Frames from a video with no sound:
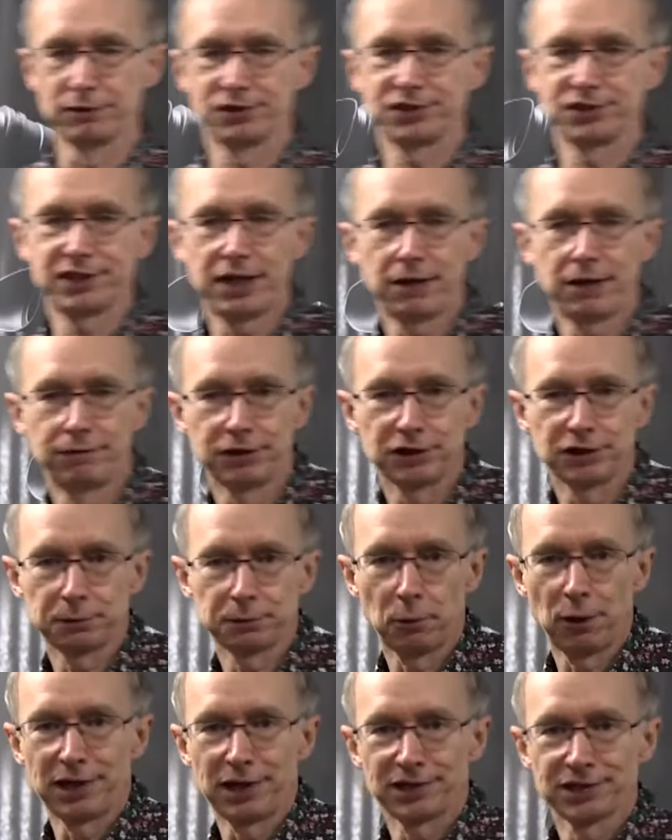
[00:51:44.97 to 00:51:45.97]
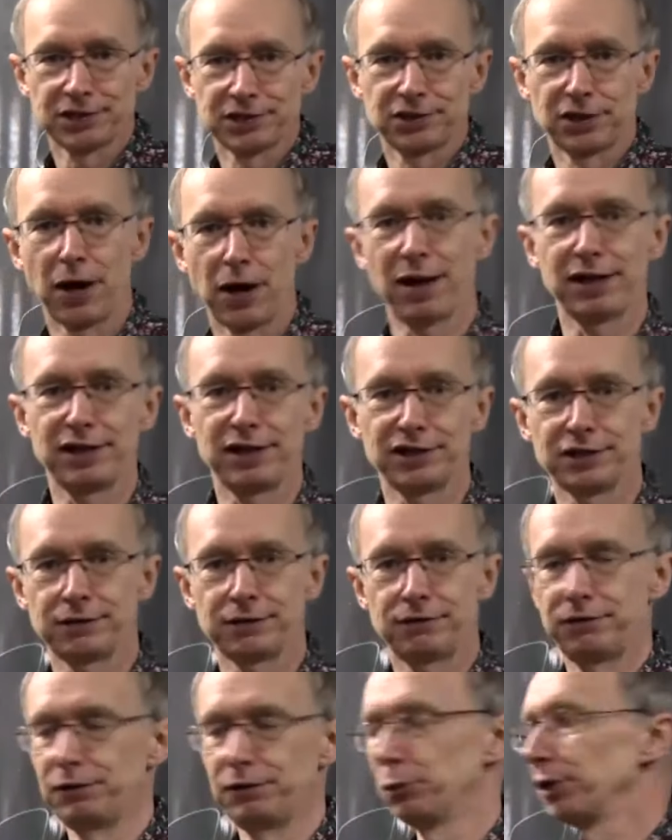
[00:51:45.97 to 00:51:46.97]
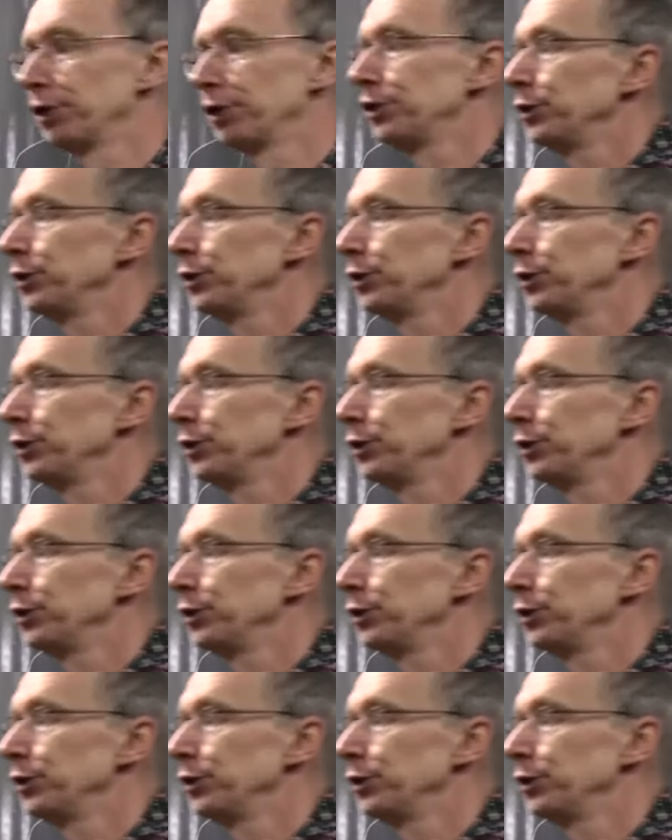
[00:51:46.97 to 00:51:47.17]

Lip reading: of CF Express Types if you want to